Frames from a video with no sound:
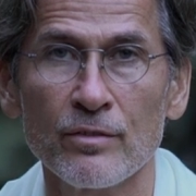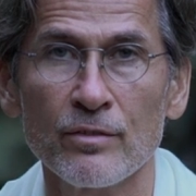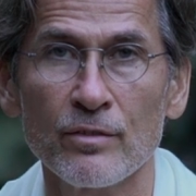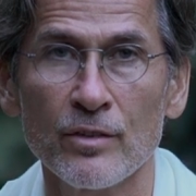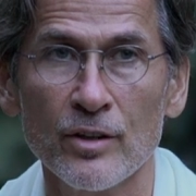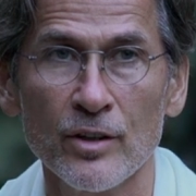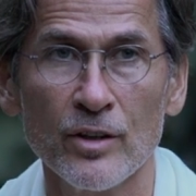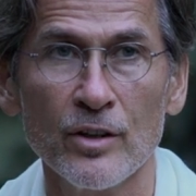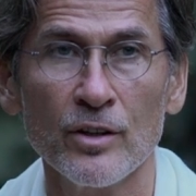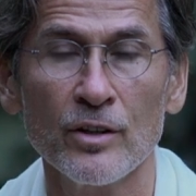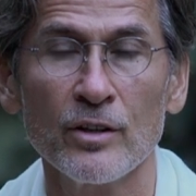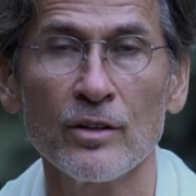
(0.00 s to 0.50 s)

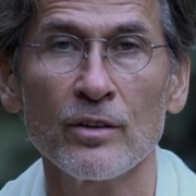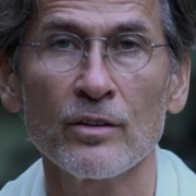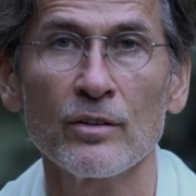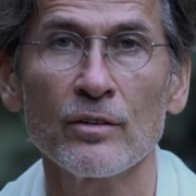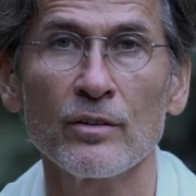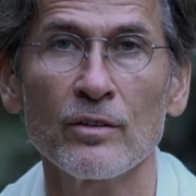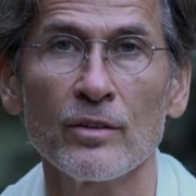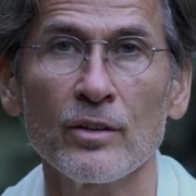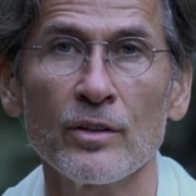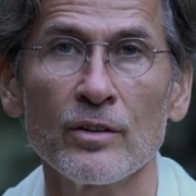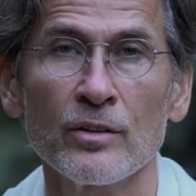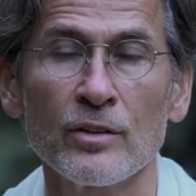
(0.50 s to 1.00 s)
here
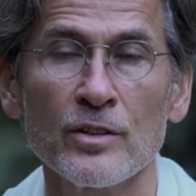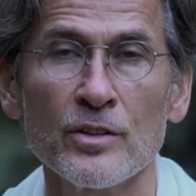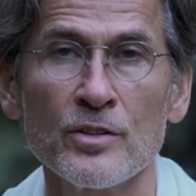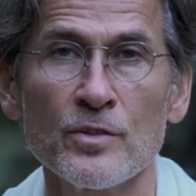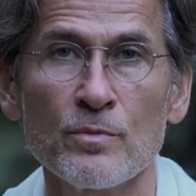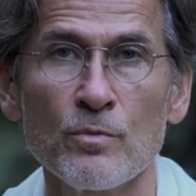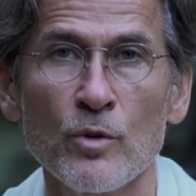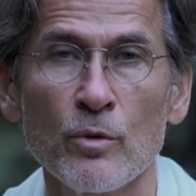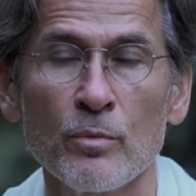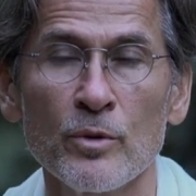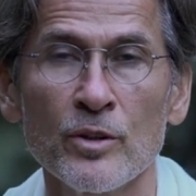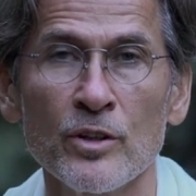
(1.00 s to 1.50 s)
in this
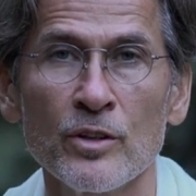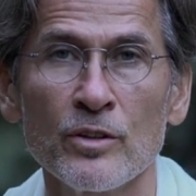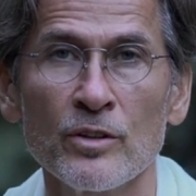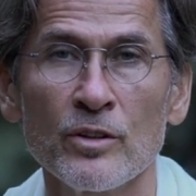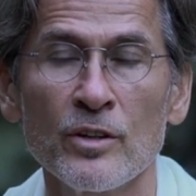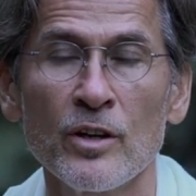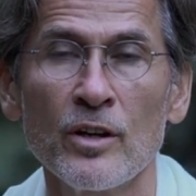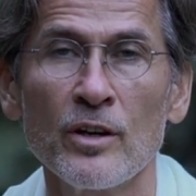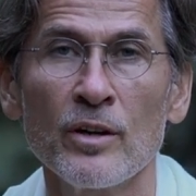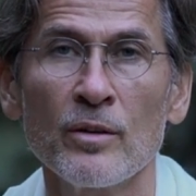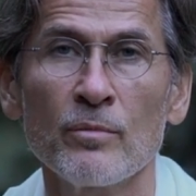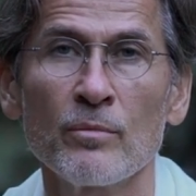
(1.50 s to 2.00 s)
moment in
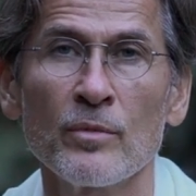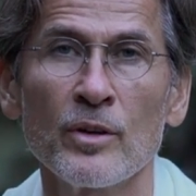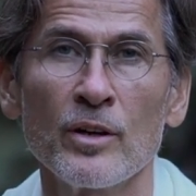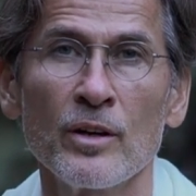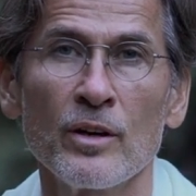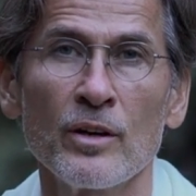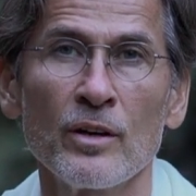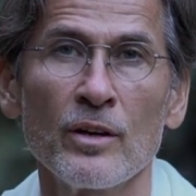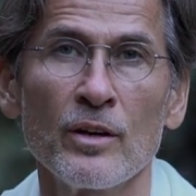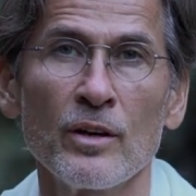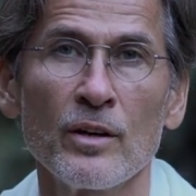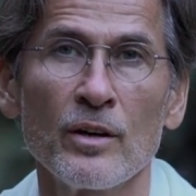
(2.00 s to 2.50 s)
time
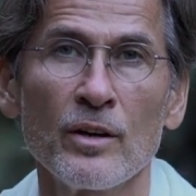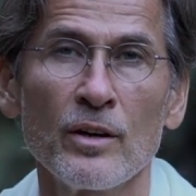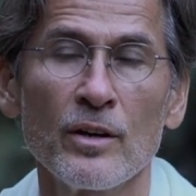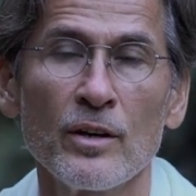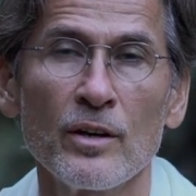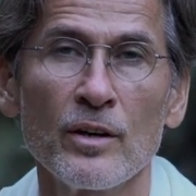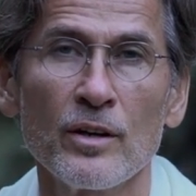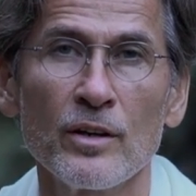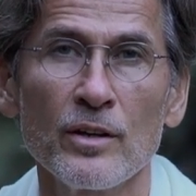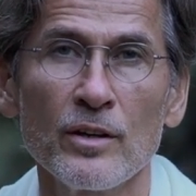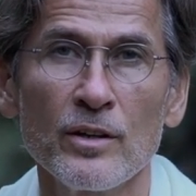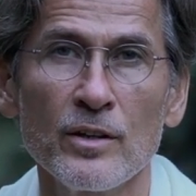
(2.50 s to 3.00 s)

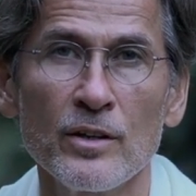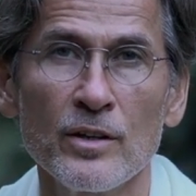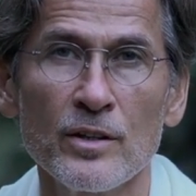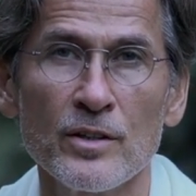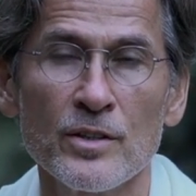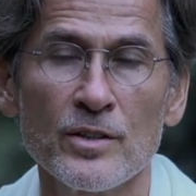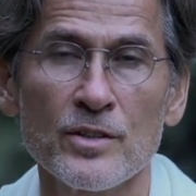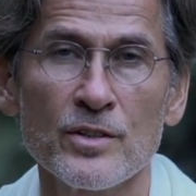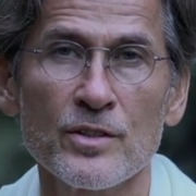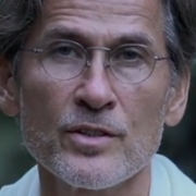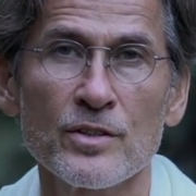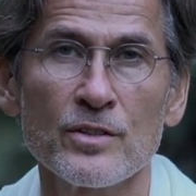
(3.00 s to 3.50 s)

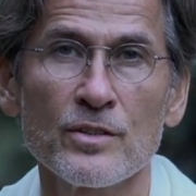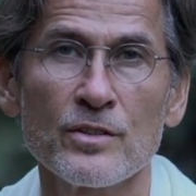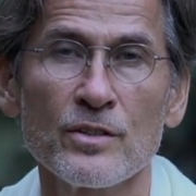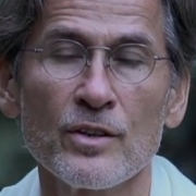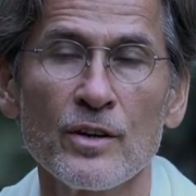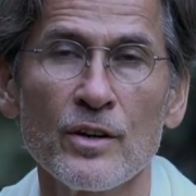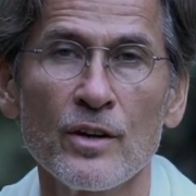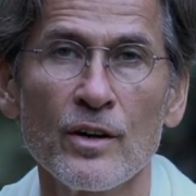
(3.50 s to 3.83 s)
is